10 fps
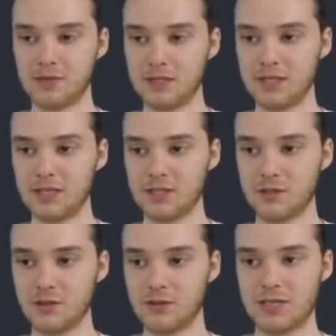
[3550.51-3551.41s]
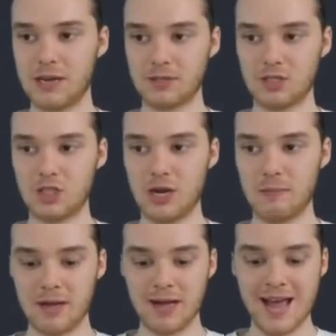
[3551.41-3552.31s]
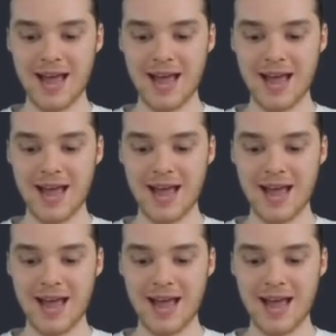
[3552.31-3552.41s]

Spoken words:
So let's say the student's name is Jim,